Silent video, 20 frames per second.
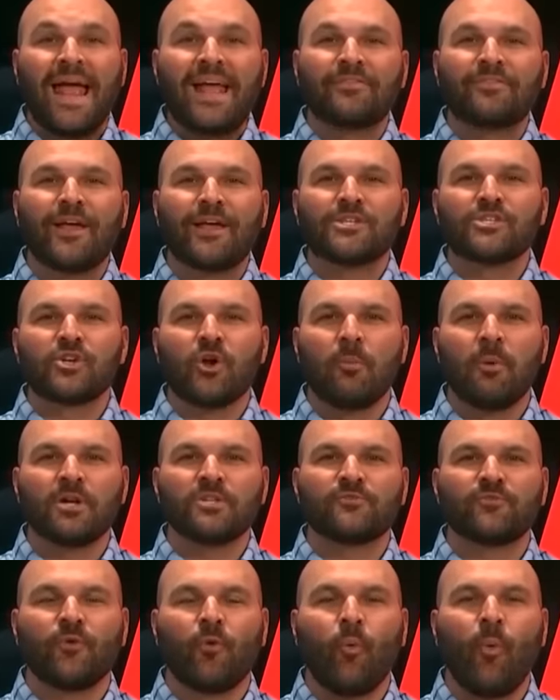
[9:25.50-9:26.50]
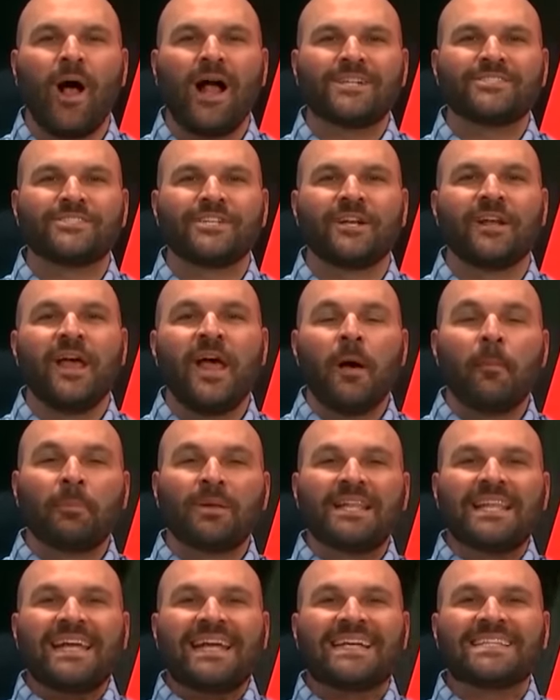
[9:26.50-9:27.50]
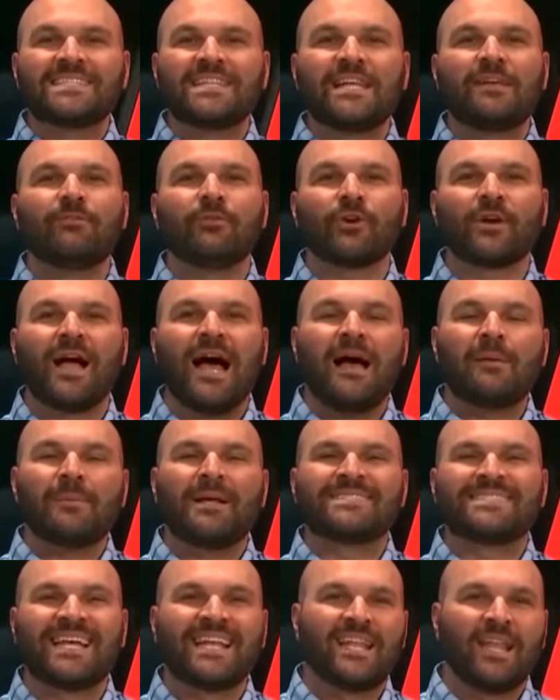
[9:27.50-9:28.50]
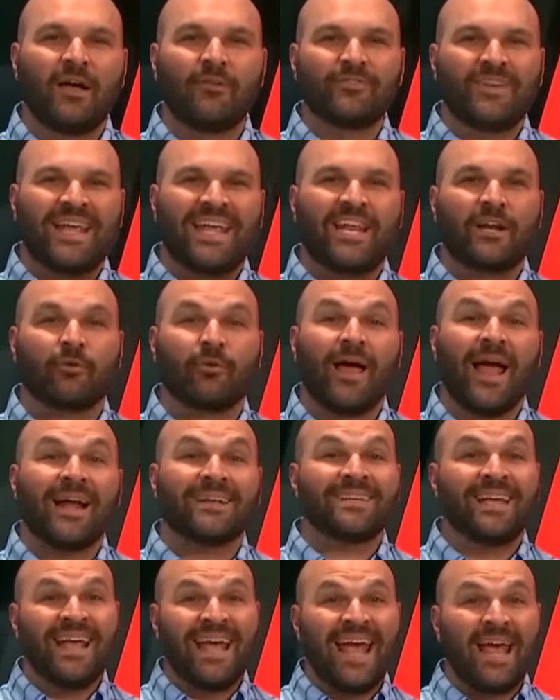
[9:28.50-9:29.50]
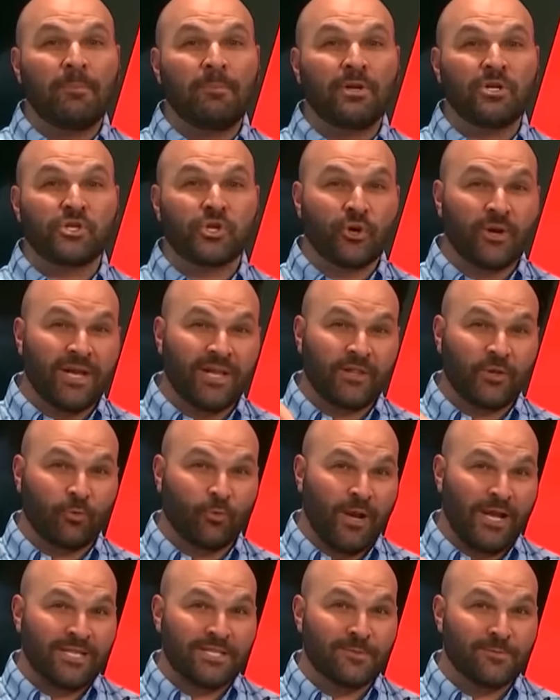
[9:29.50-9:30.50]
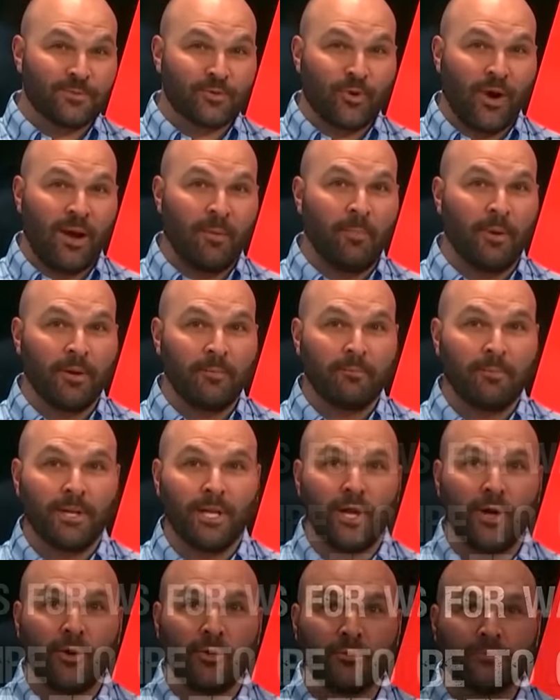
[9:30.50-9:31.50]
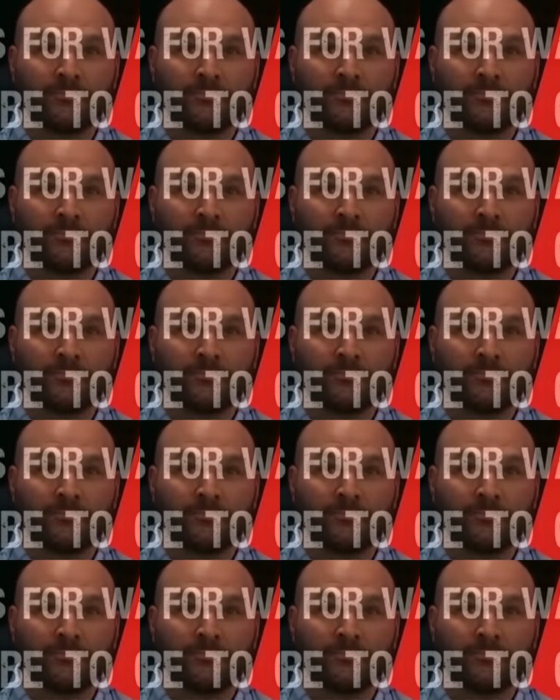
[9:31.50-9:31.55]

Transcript: Hey, thanks so much for watching. Please leave your comments. I love to interact. And be sure to hit the red subscribe button below.